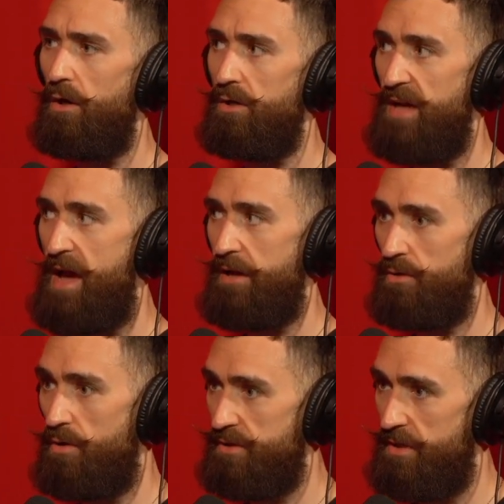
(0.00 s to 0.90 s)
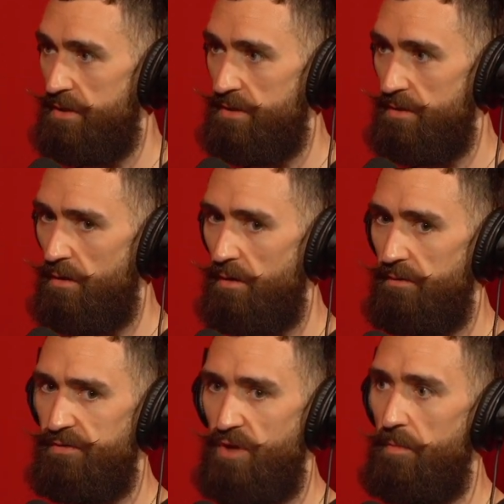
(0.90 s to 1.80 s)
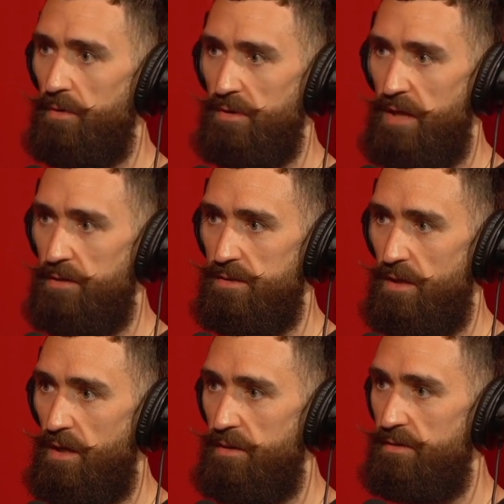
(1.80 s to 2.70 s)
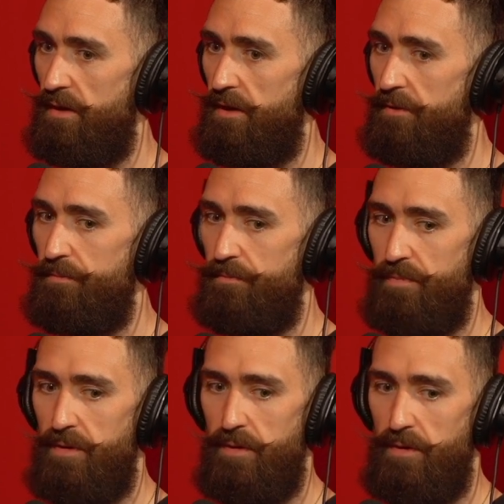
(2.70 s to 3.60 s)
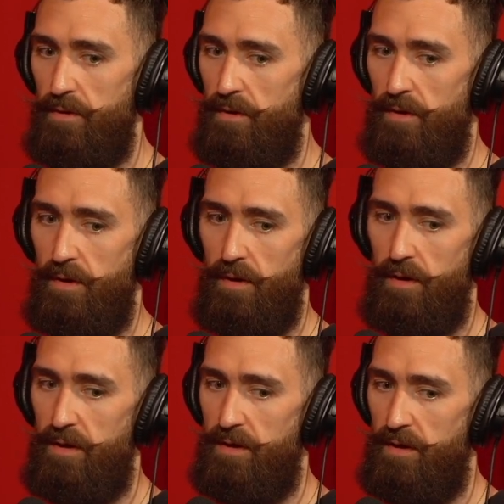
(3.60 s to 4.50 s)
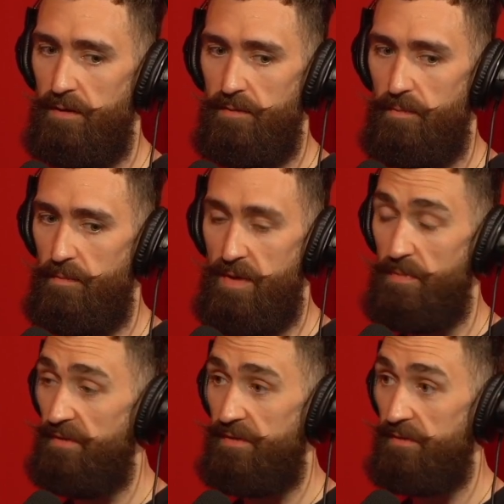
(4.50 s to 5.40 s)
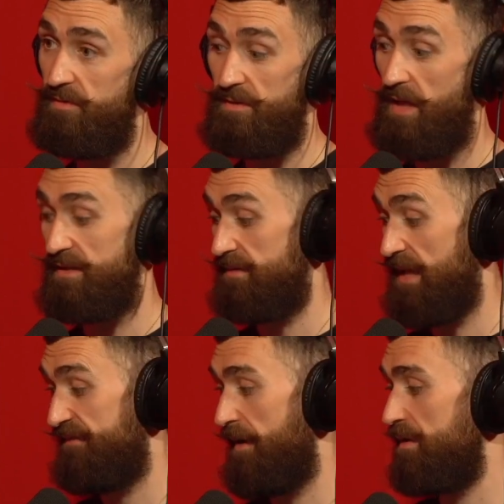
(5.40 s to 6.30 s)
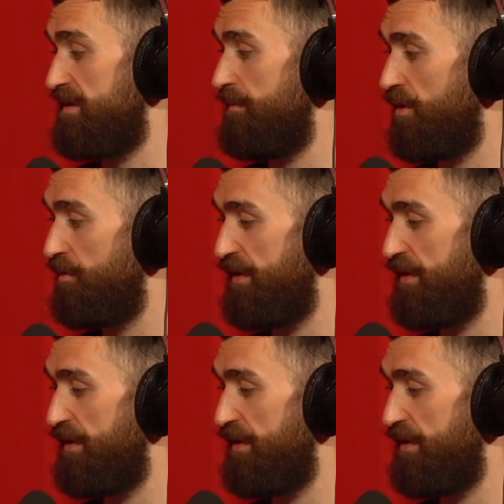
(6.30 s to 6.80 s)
He got a diagnosis of terminal cancer, and he lived his life out as a monk.